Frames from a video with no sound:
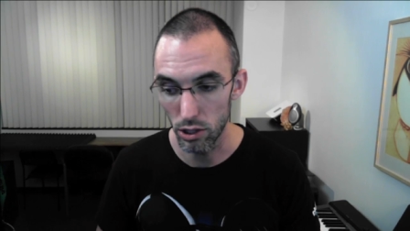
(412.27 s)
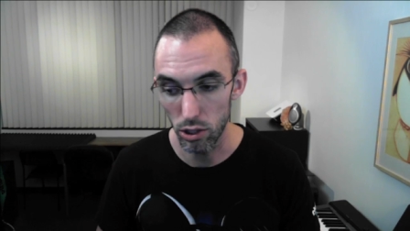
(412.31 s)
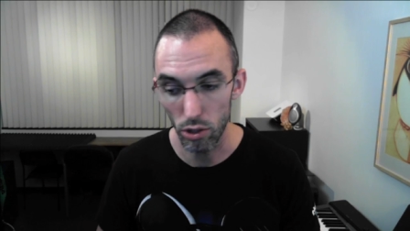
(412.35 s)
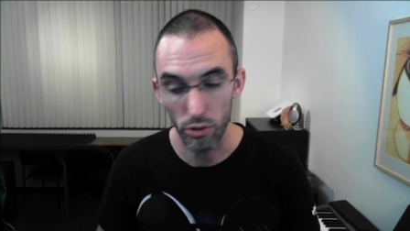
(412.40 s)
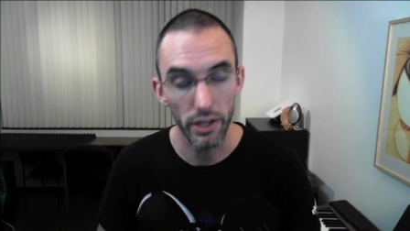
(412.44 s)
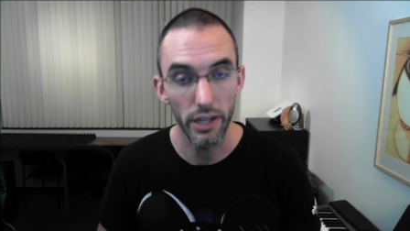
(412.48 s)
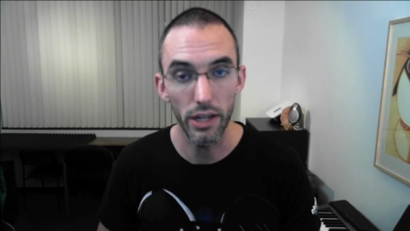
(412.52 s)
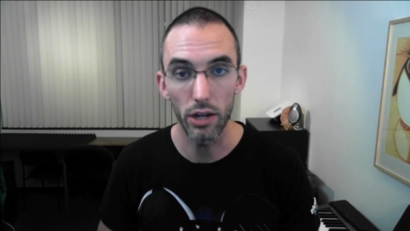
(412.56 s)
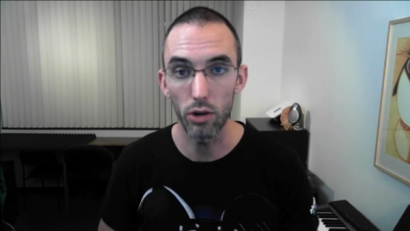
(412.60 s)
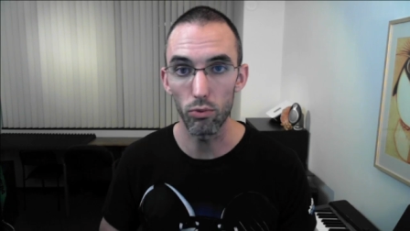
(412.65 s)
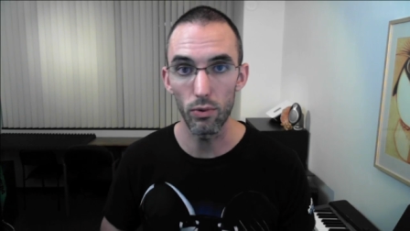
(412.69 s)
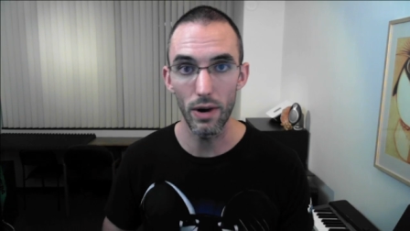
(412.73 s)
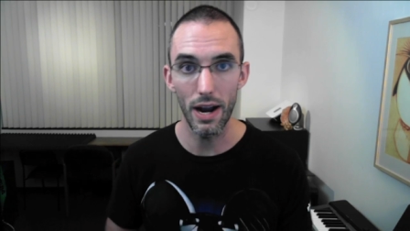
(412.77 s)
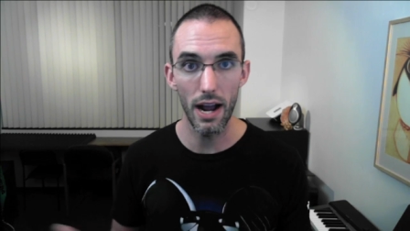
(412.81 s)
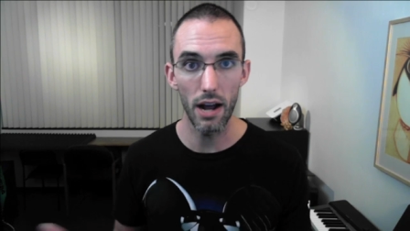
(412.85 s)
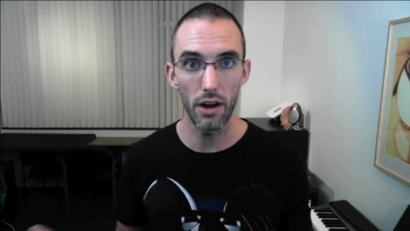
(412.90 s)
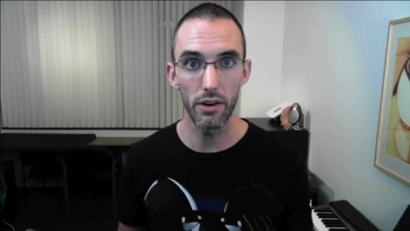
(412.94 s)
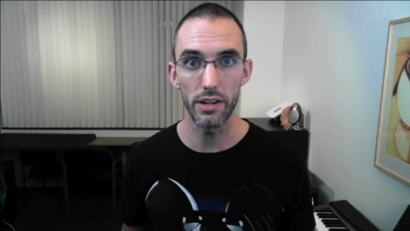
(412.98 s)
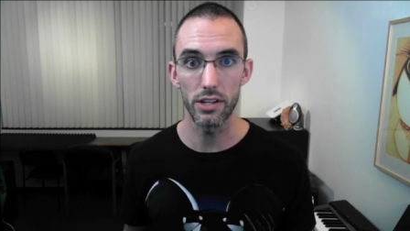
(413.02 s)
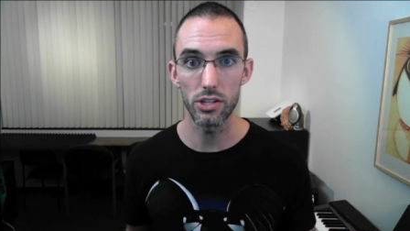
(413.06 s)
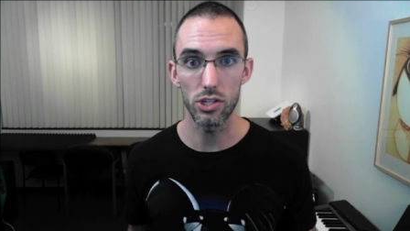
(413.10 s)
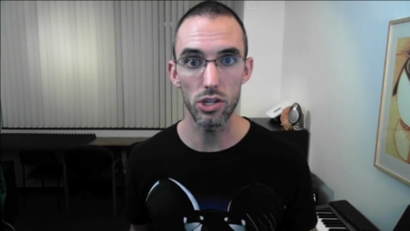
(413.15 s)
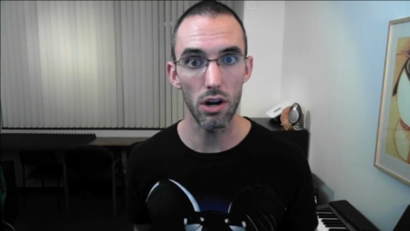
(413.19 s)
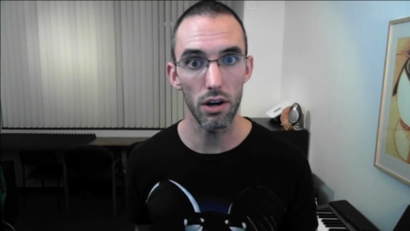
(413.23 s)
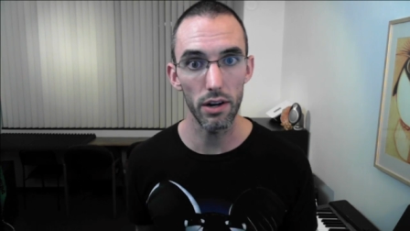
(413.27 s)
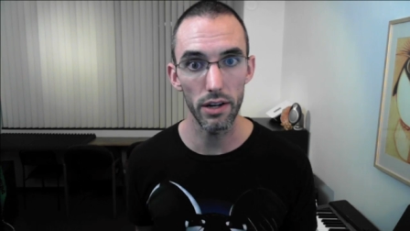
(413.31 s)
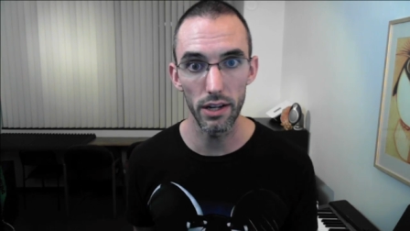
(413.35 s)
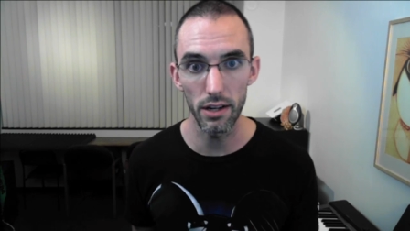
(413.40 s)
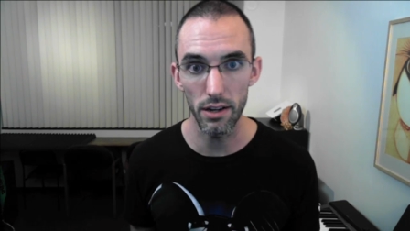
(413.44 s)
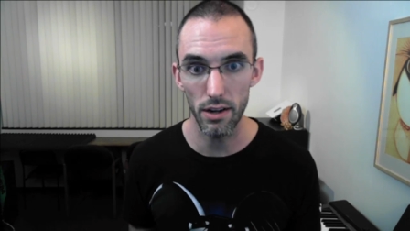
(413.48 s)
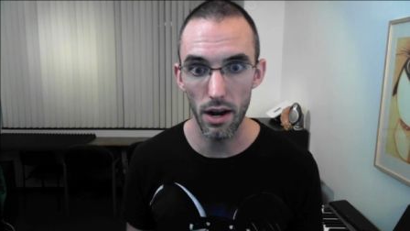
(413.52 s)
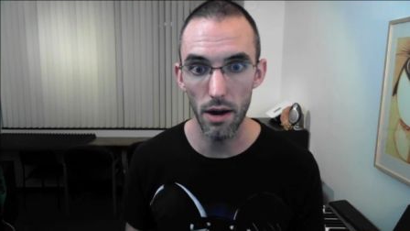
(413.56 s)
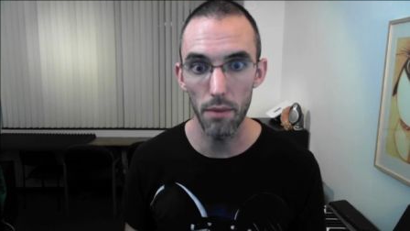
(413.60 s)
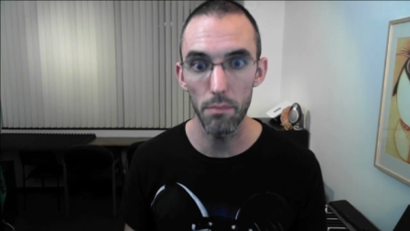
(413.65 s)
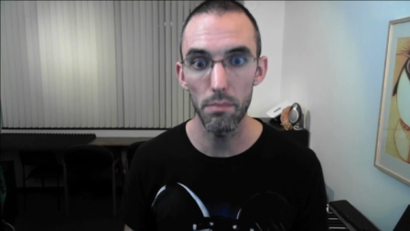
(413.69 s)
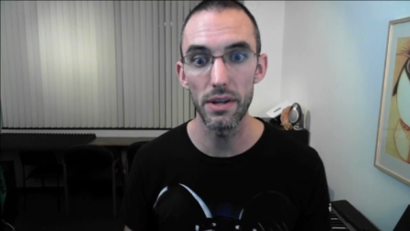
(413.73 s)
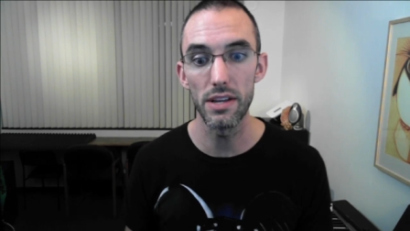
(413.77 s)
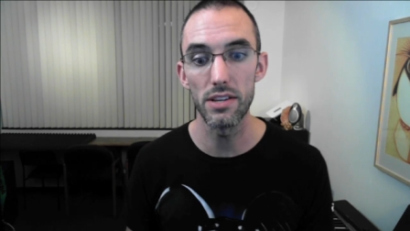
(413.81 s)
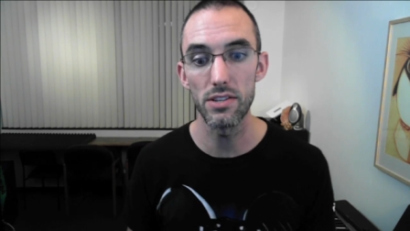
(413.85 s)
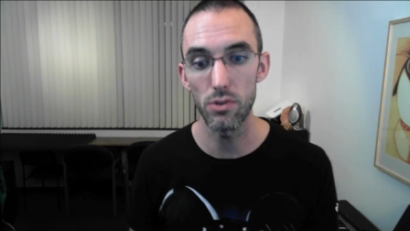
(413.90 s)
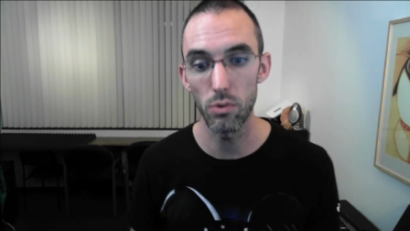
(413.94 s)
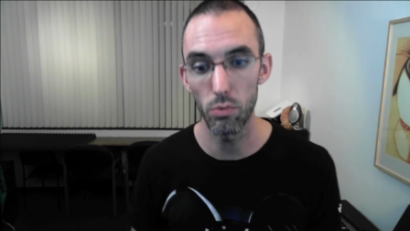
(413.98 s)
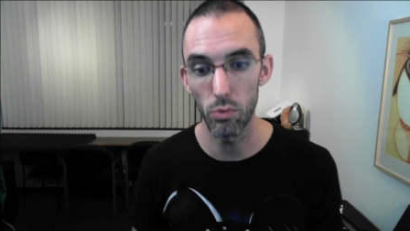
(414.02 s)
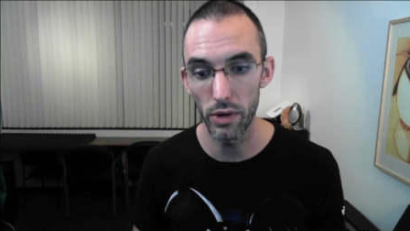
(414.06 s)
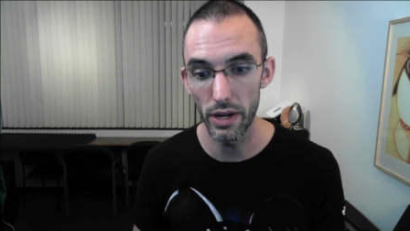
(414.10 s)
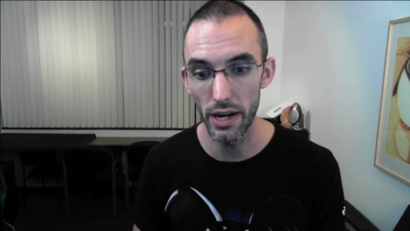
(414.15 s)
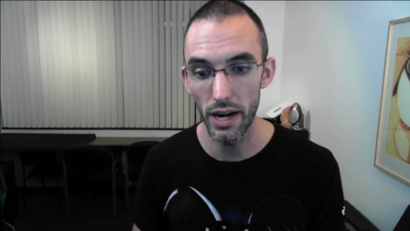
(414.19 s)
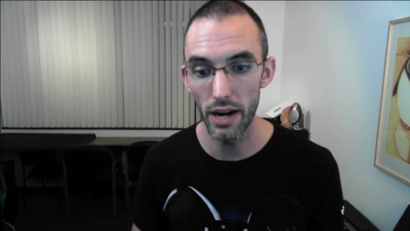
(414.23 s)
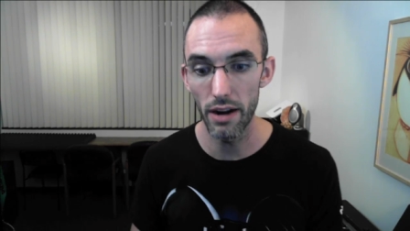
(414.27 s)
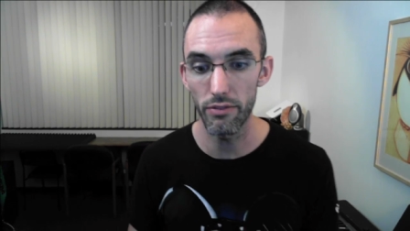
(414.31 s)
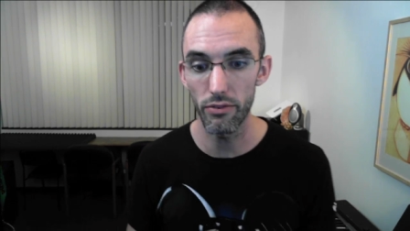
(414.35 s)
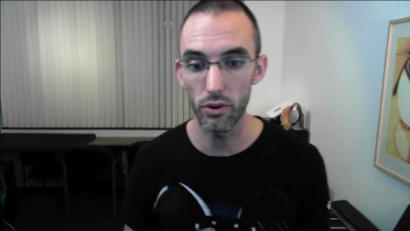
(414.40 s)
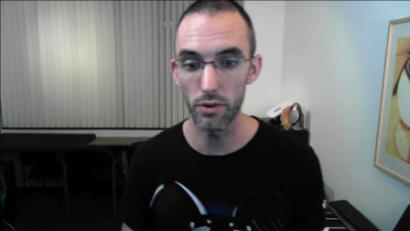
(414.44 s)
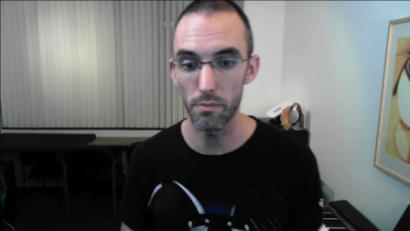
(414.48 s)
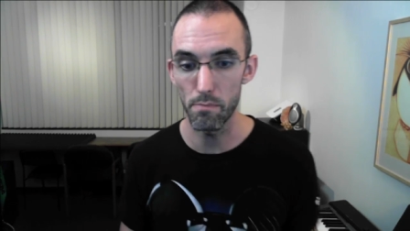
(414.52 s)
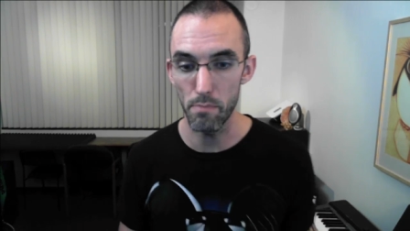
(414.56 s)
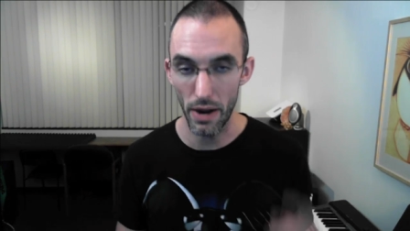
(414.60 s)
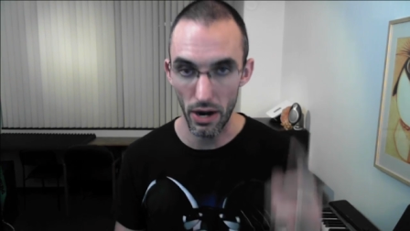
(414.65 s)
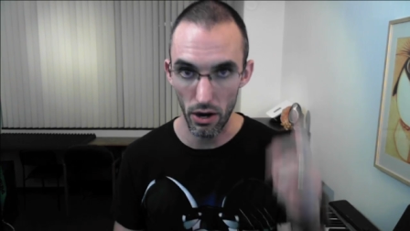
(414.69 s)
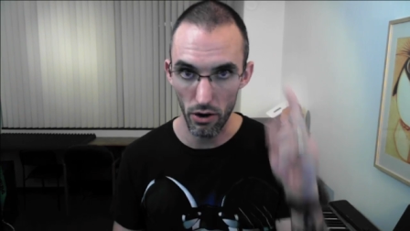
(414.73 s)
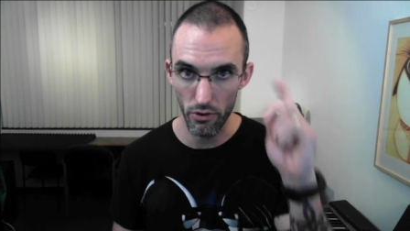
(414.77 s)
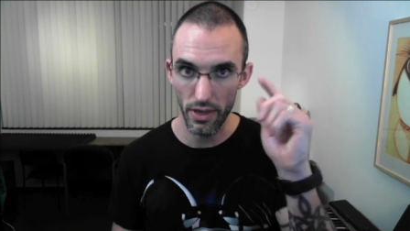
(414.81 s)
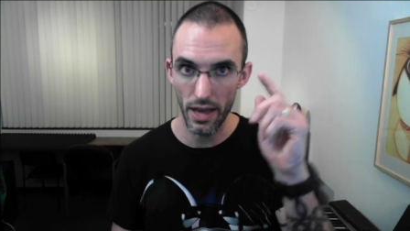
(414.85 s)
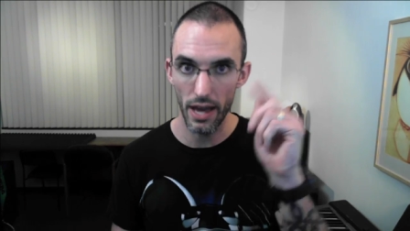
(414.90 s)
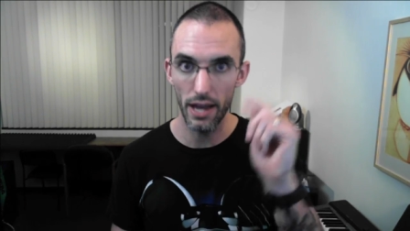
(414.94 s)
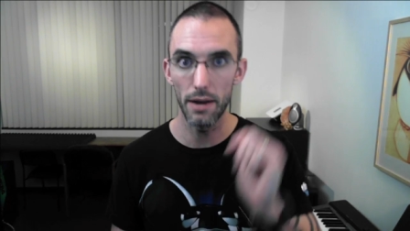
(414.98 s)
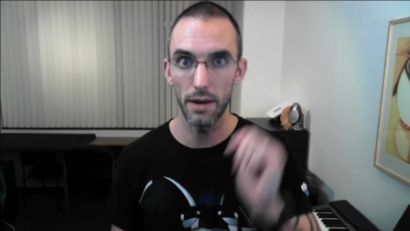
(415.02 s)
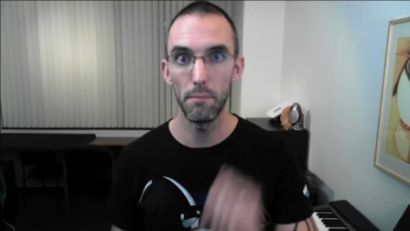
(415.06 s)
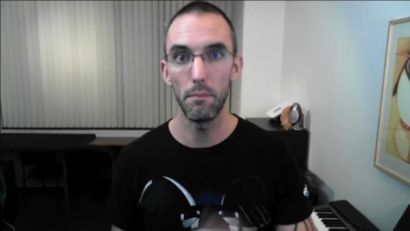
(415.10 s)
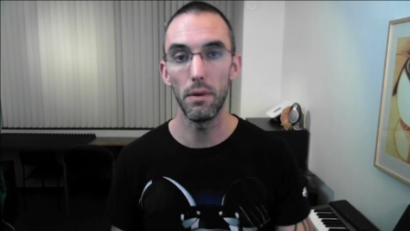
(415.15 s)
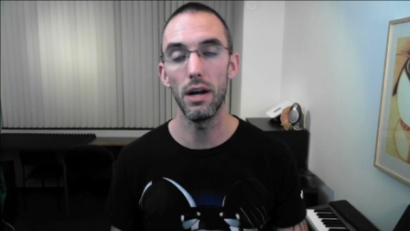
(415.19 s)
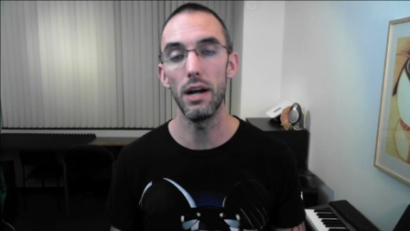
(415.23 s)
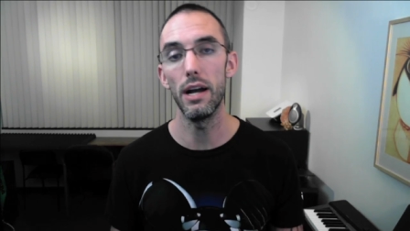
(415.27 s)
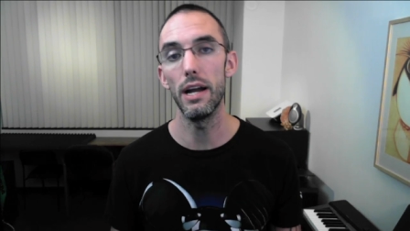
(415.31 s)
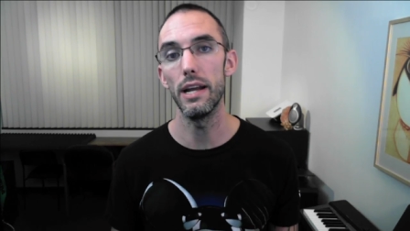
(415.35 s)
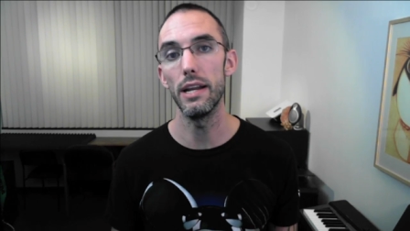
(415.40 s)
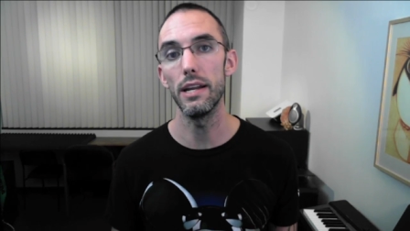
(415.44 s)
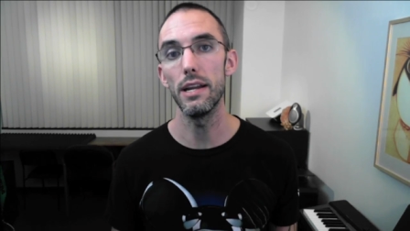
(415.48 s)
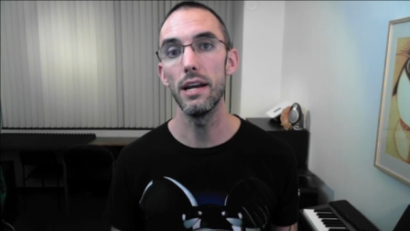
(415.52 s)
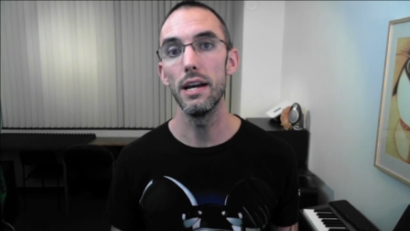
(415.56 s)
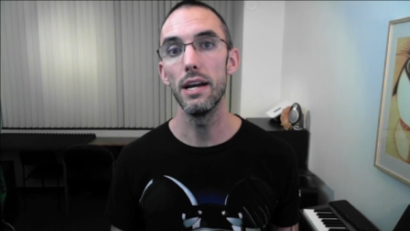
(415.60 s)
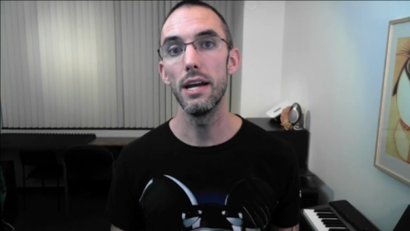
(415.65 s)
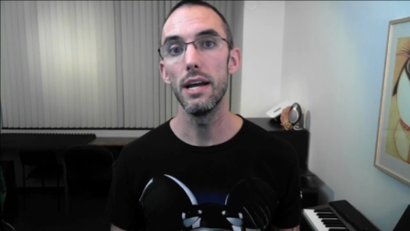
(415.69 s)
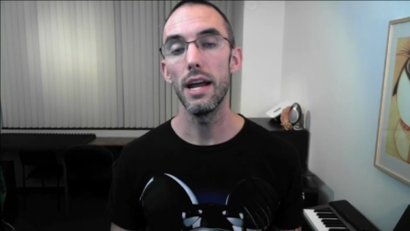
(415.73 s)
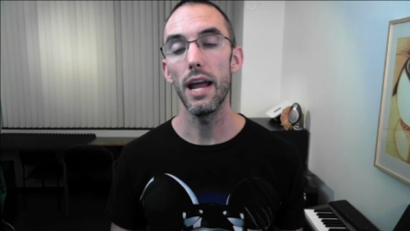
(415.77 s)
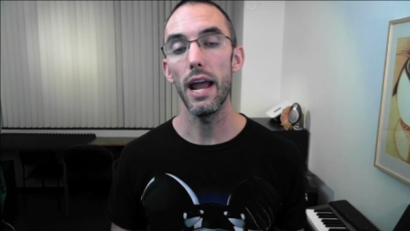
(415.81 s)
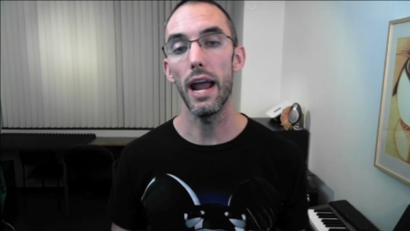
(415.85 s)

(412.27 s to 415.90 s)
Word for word: you're looking around and talking to companies and whatever, bear that in mind.